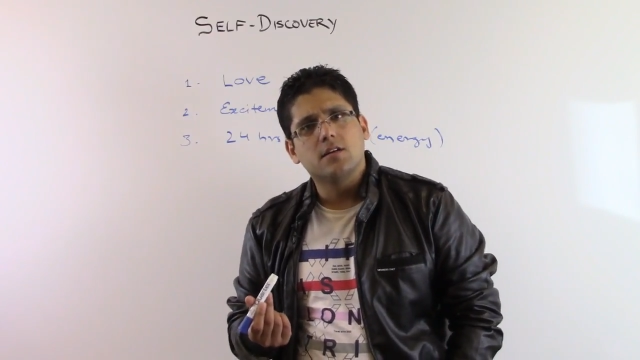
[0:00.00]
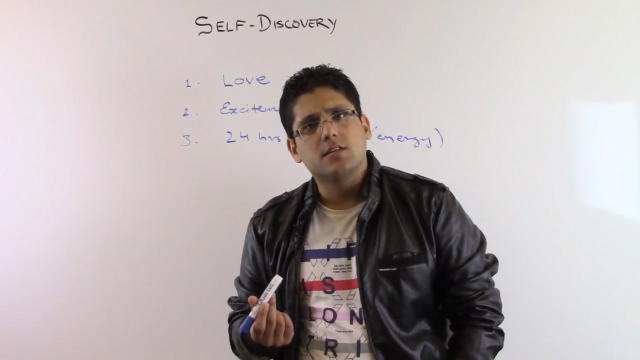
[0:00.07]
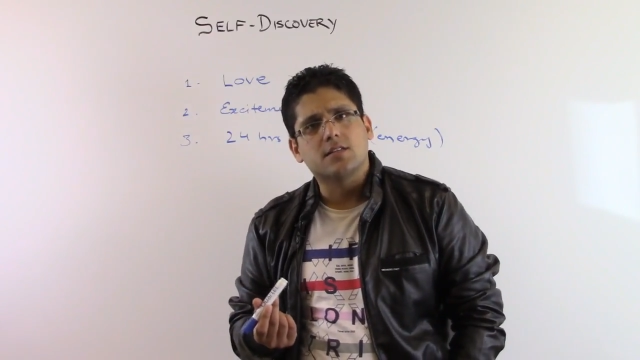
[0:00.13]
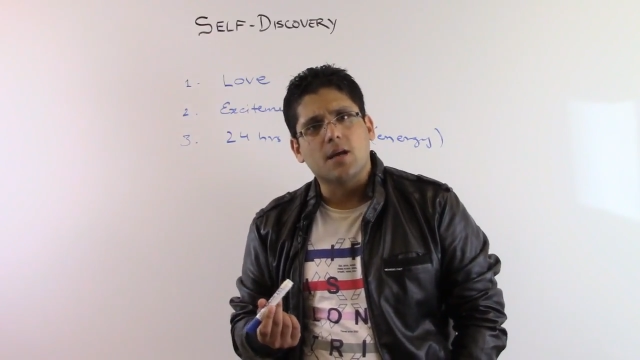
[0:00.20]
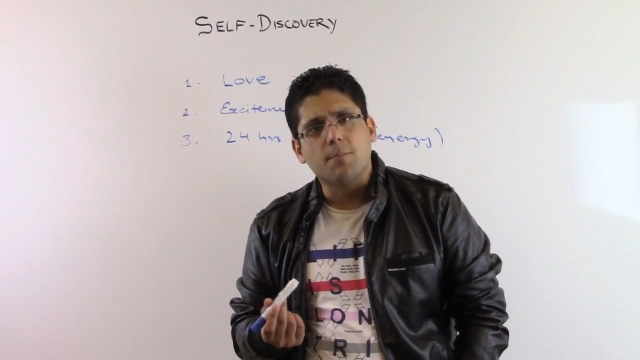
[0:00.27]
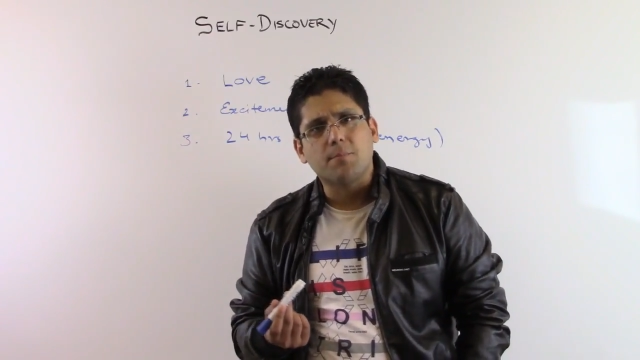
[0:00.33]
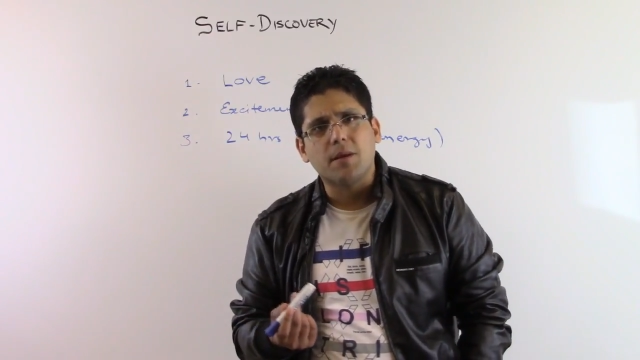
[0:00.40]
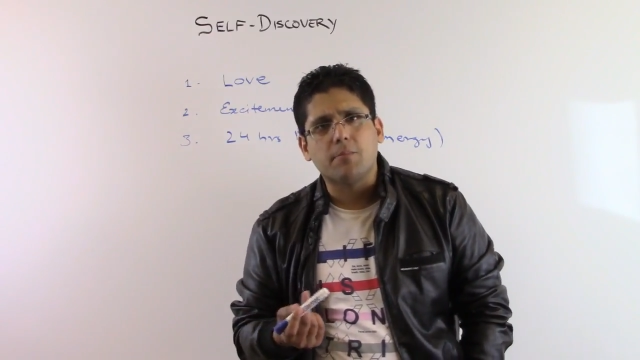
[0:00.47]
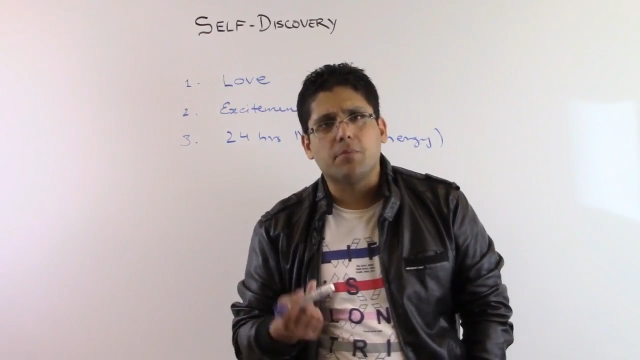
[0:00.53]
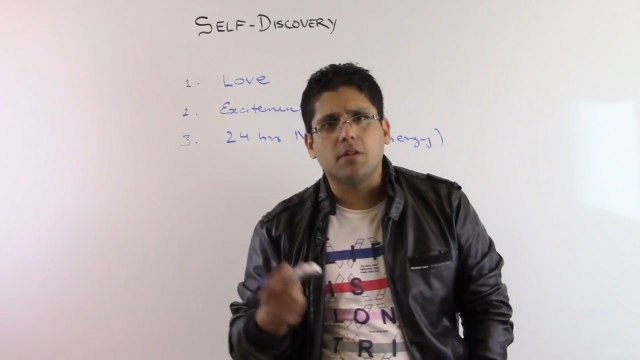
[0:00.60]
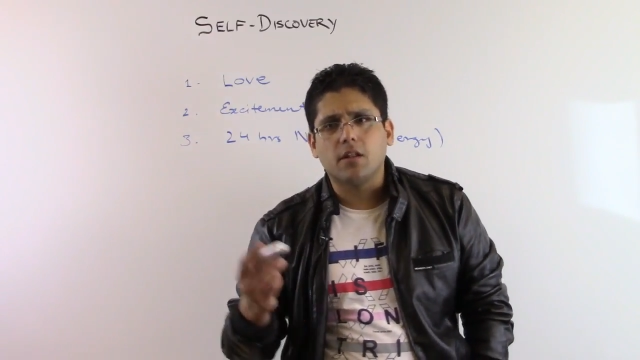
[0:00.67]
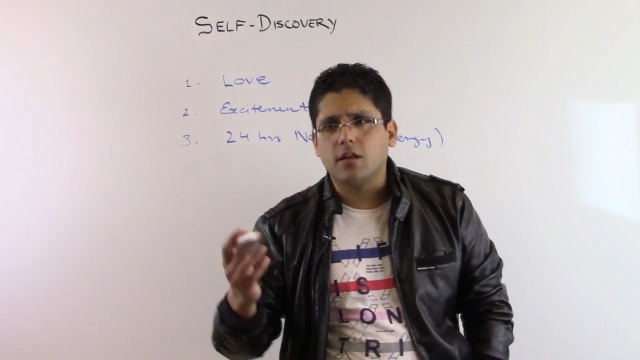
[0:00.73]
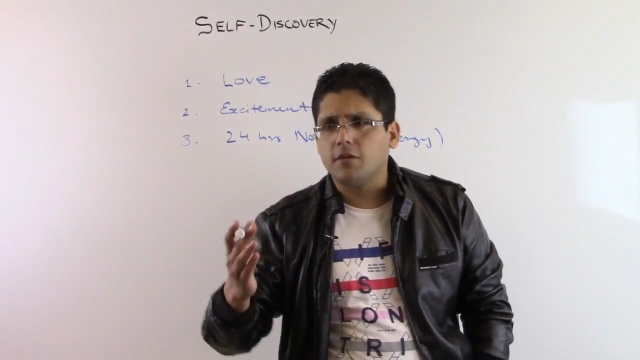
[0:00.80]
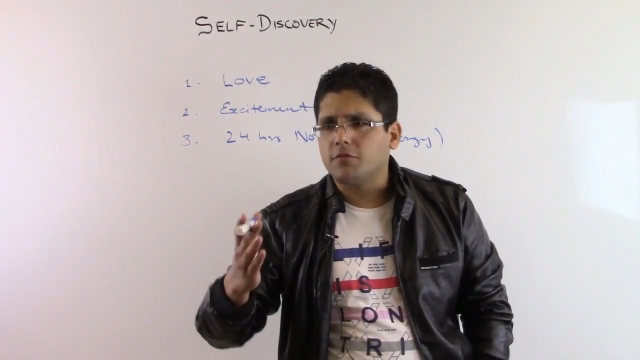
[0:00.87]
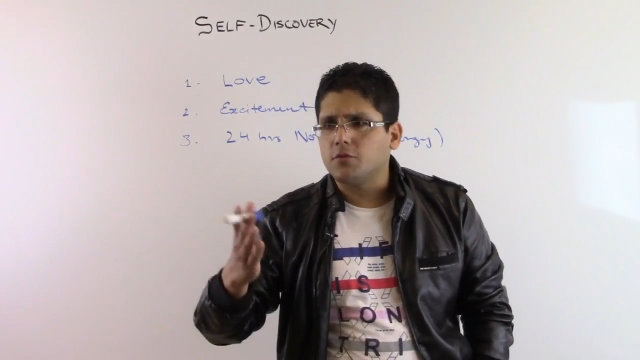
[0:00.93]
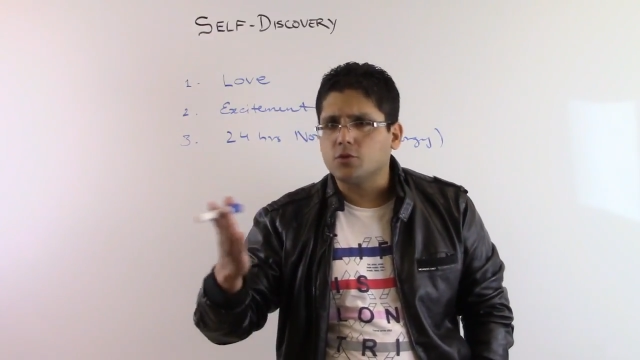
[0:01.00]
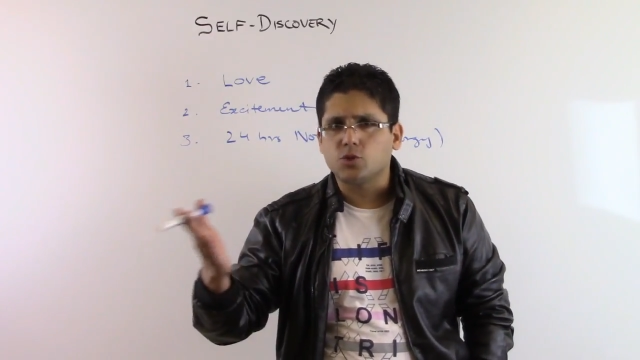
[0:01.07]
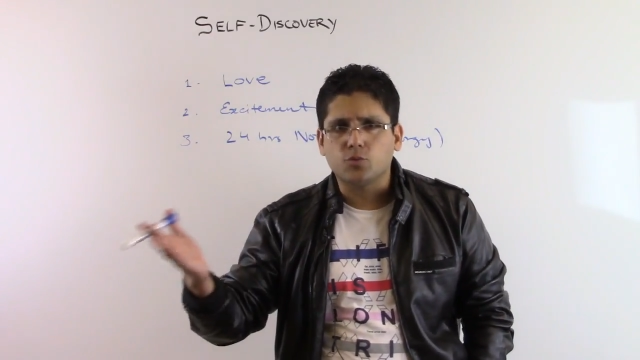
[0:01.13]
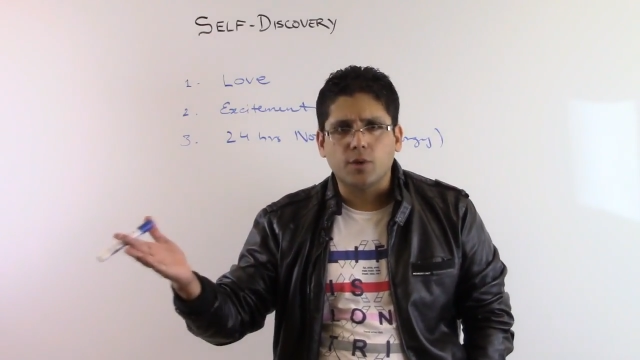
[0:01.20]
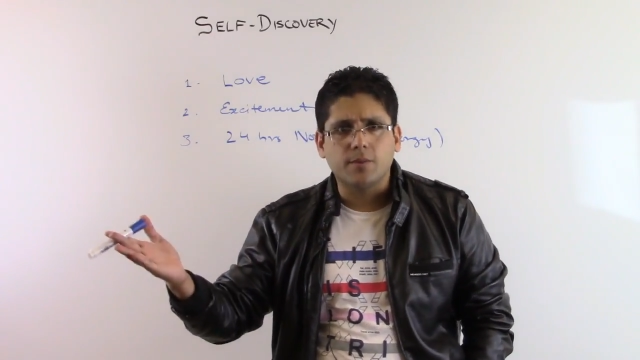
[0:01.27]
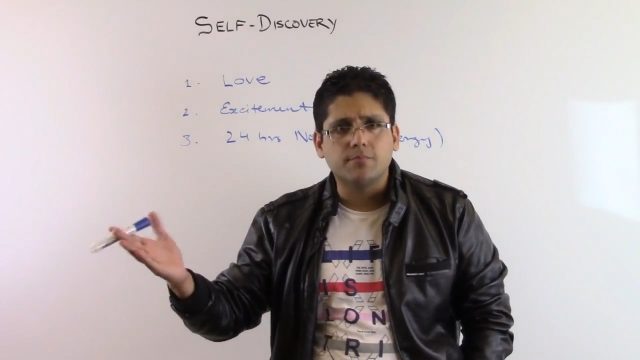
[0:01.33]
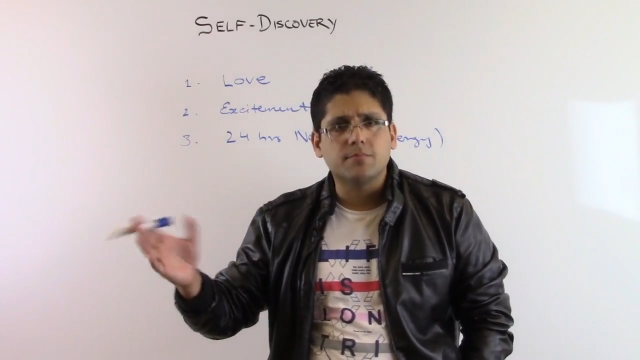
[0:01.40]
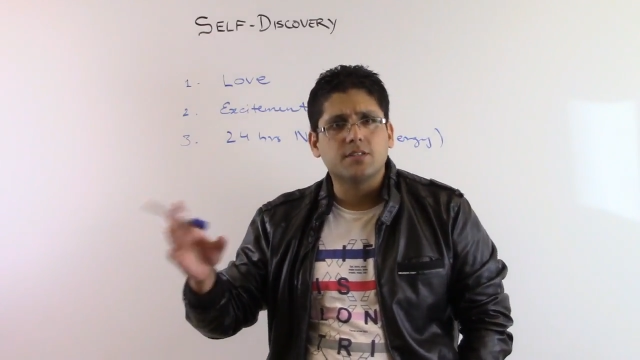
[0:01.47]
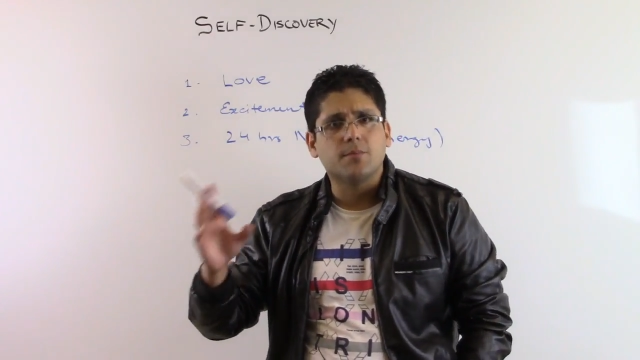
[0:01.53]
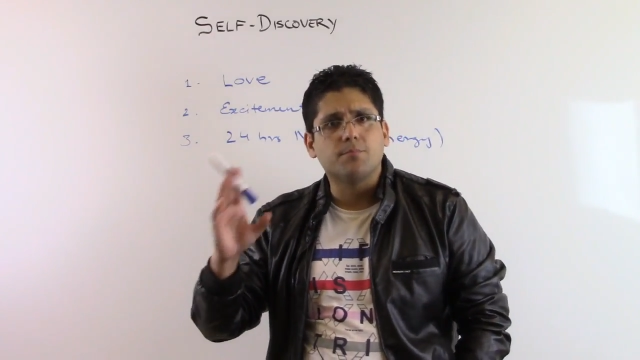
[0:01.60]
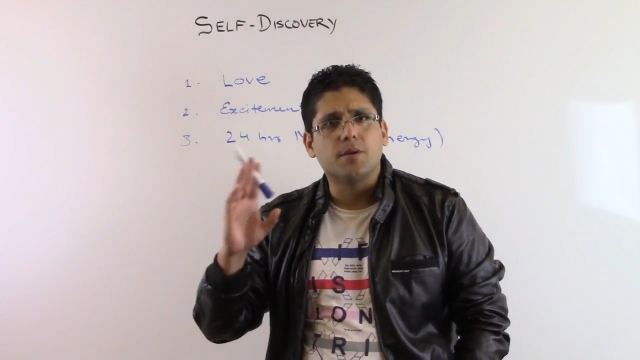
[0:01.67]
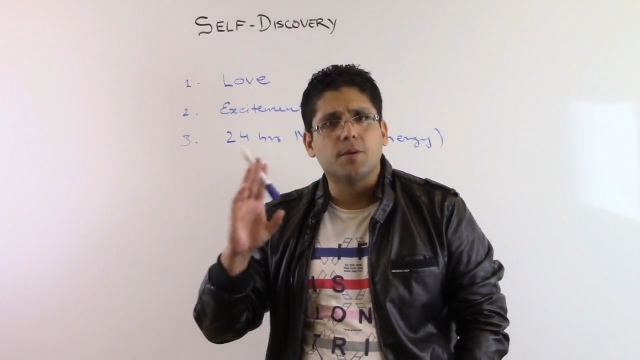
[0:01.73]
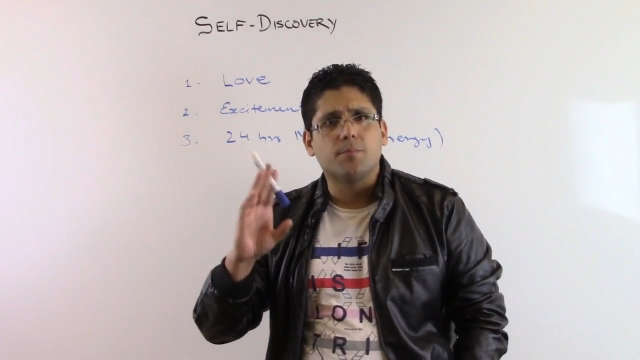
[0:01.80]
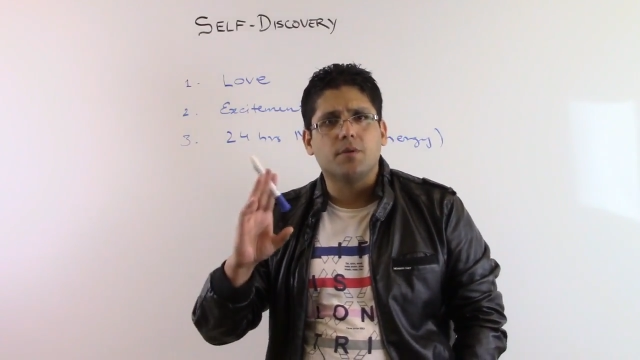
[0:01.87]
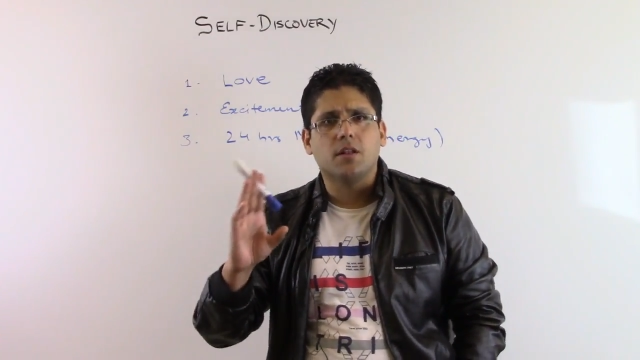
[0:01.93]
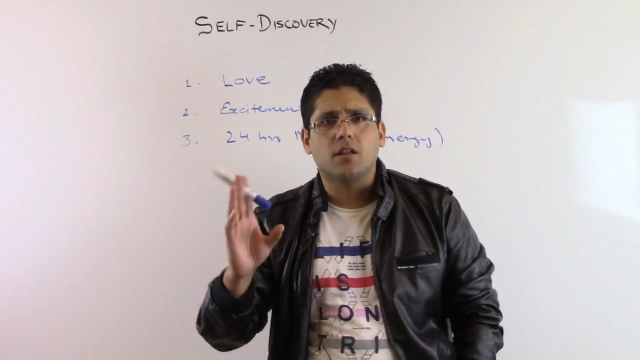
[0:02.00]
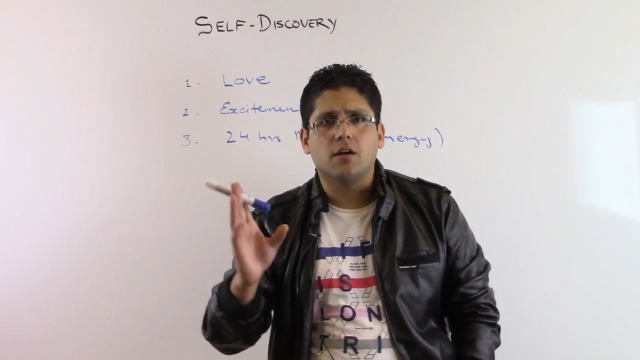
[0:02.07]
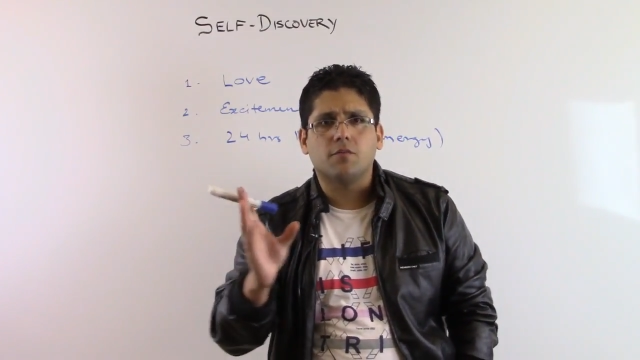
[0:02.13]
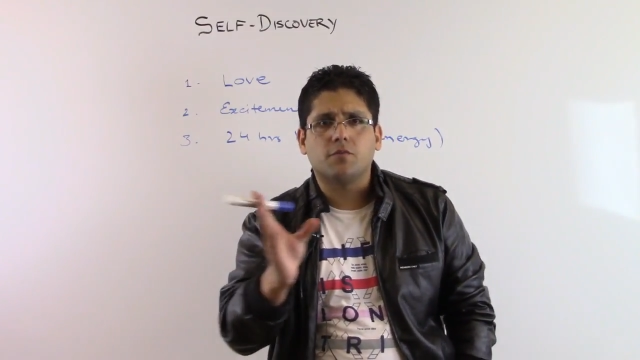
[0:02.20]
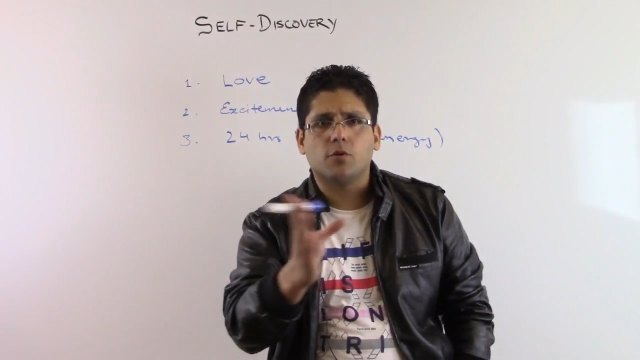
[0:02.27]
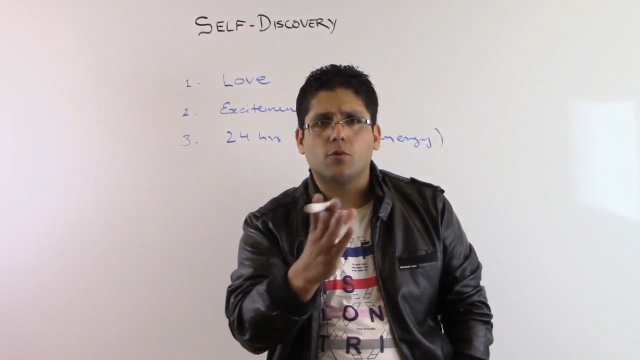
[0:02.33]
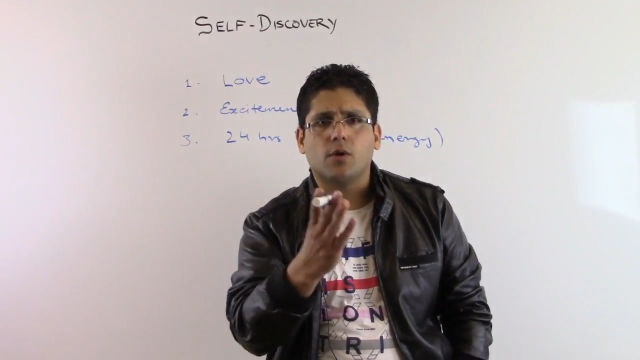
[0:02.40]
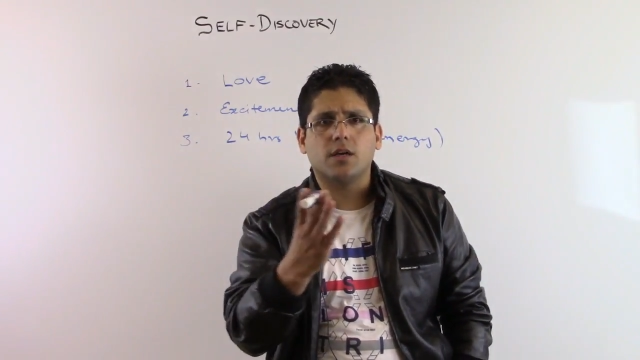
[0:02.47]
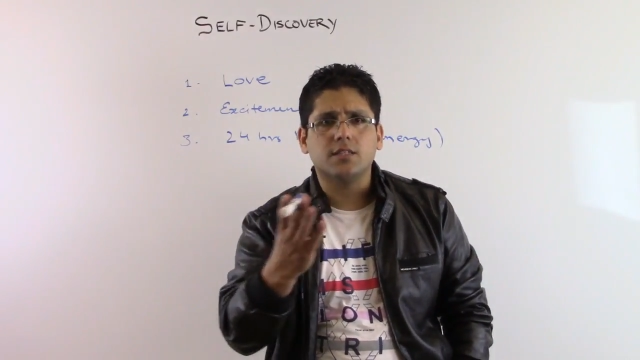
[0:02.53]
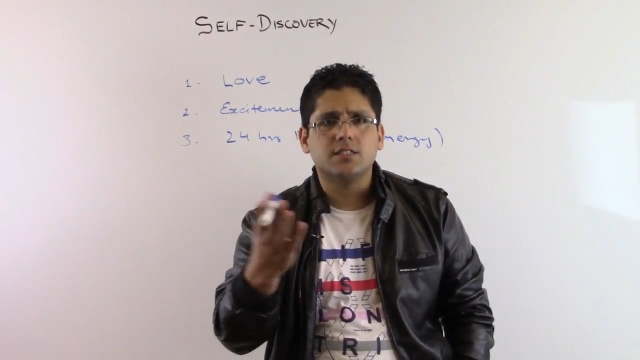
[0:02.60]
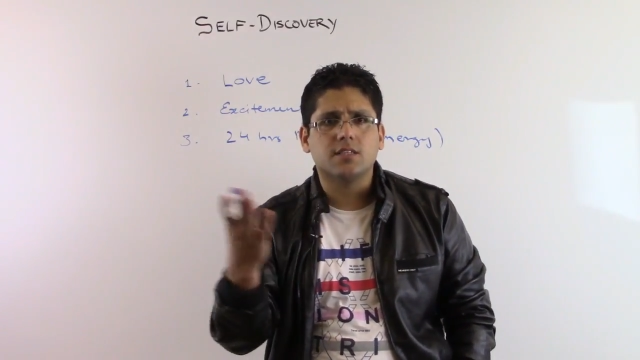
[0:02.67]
Some people love to swim. Some people love to run.